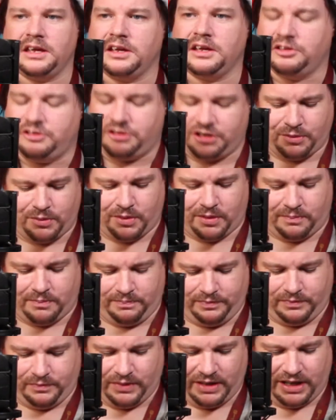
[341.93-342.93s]
Do you know what
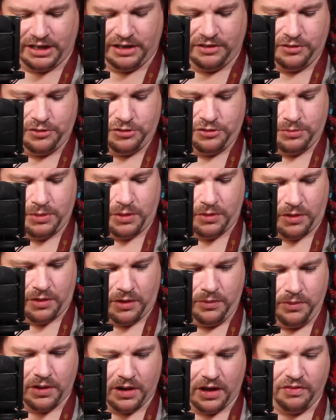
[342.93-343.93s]
we're going to do
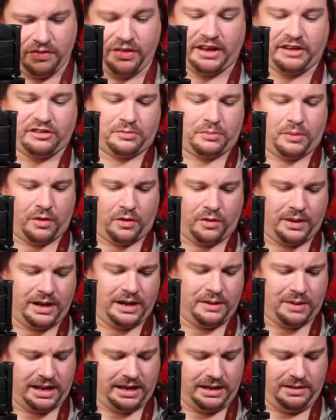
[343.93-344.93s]
tomorrow? I think tomorrow
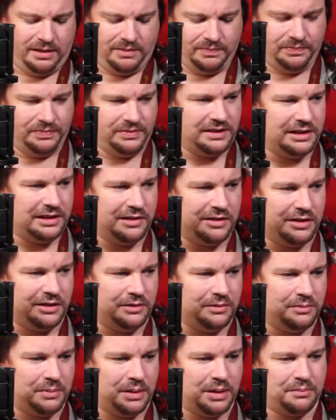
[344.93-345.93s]
anyway. You
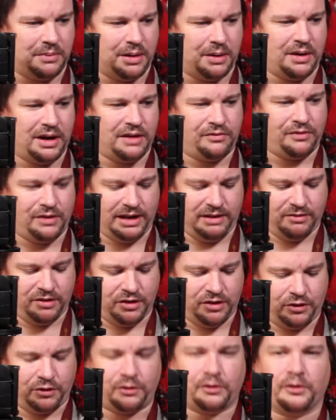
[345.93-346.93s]
can. My wife will either
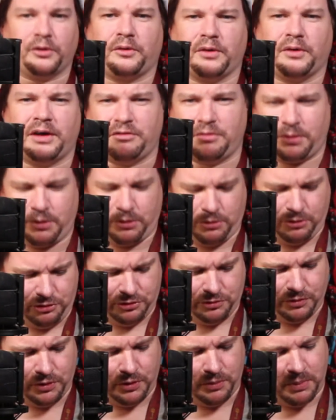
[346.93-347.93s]
nod or agree from across the
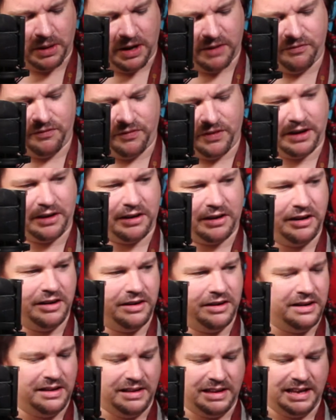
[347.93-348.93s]
room, but I think
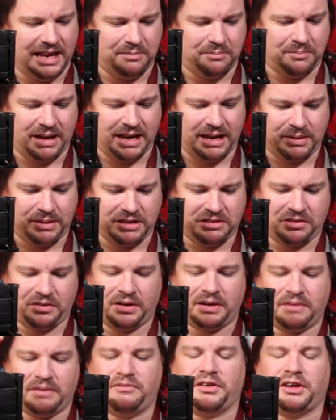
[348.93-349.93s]
it may be
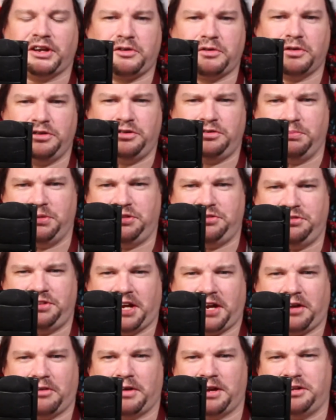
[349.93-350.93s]
time for the Christmas
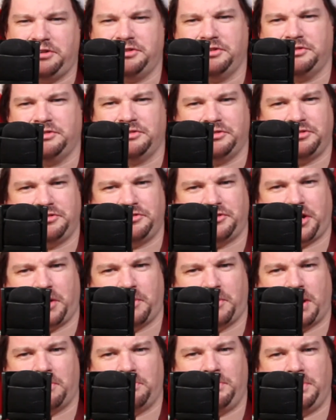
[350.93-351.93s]
decorations to go
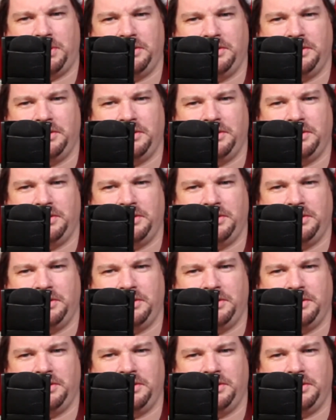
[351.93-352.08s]
up.